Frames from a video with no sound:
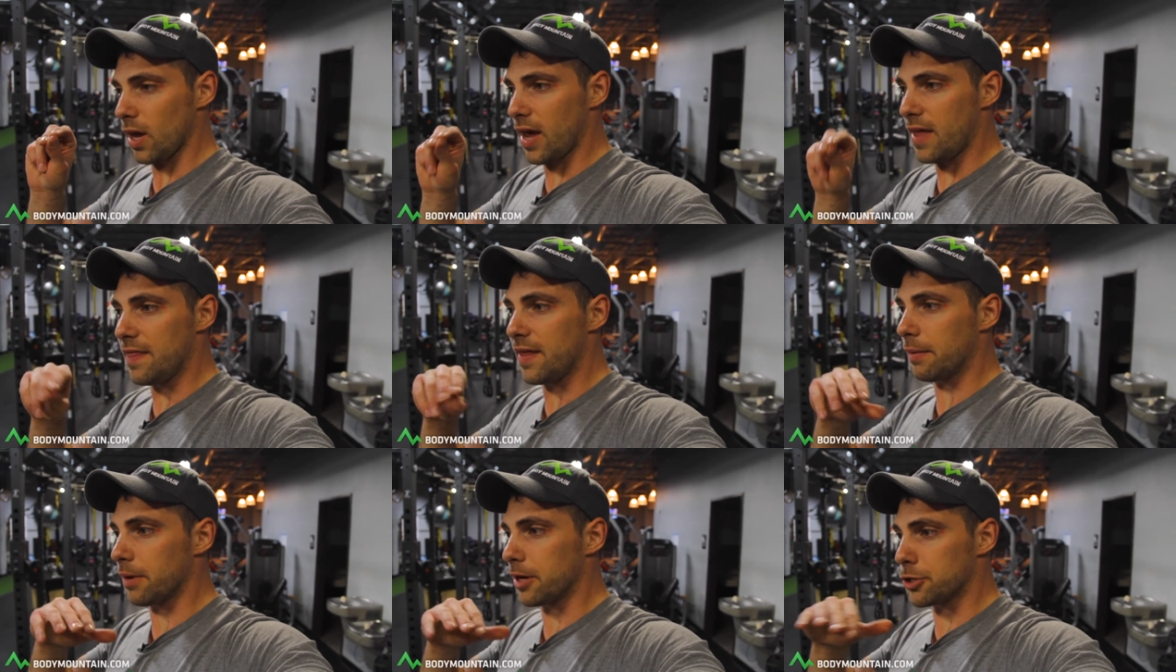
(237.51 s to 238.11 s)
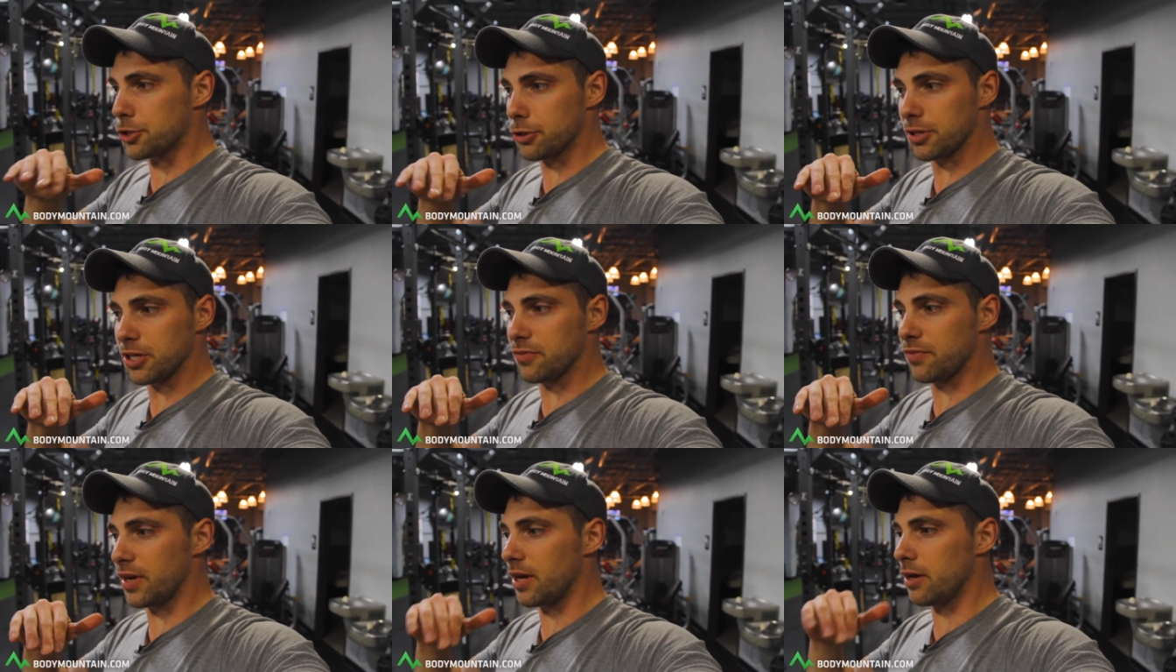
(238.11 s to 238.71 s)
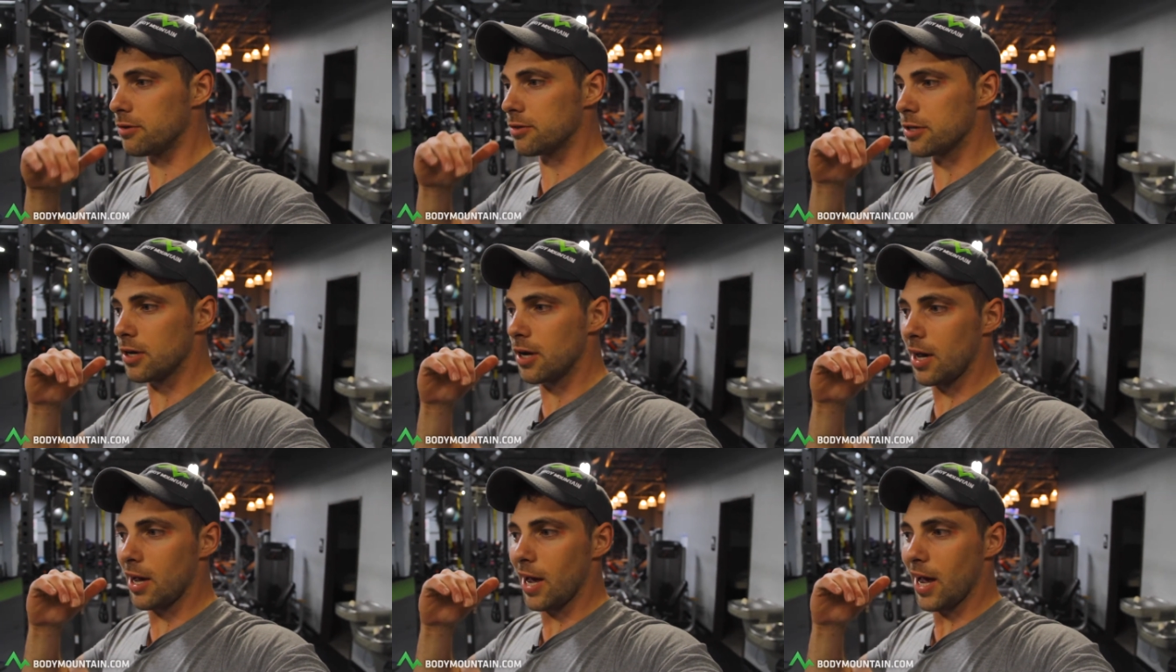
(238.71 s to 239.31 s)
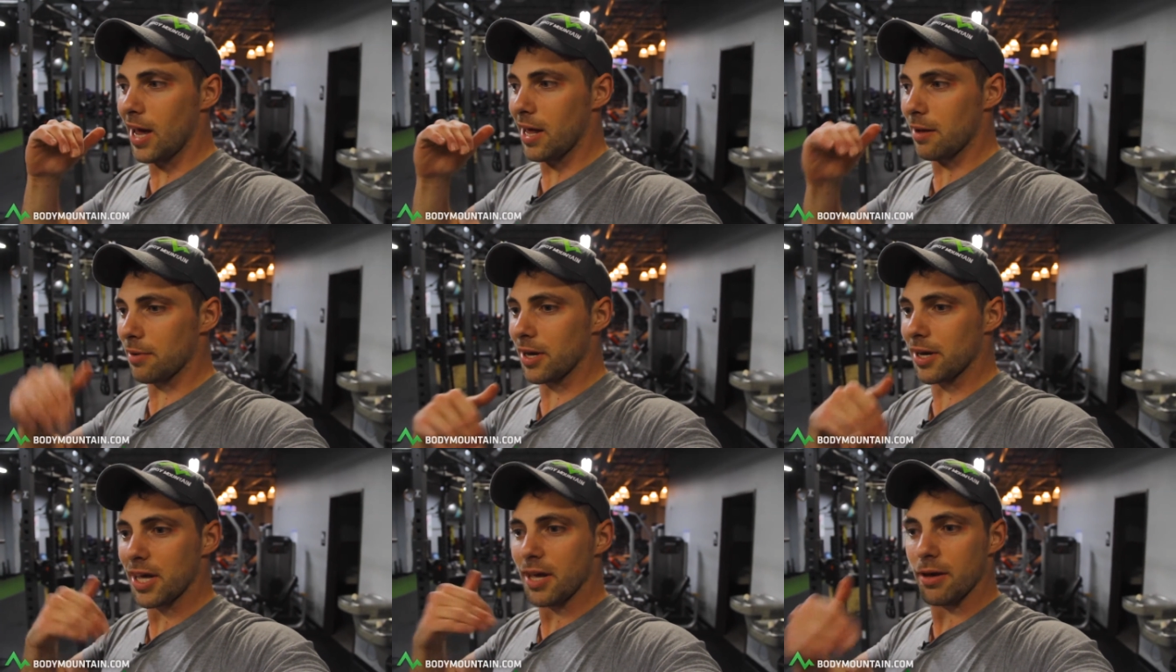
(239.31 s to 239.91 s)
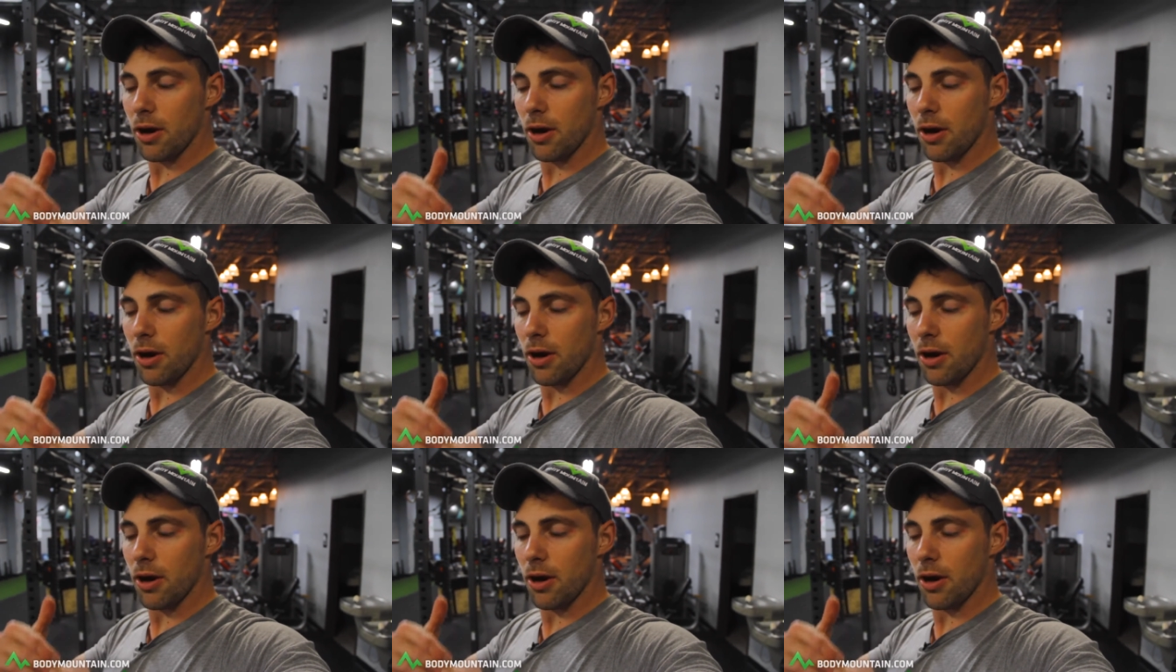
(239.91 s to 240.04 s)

and then I'm gonna shoot these videos, and I'm gonna keep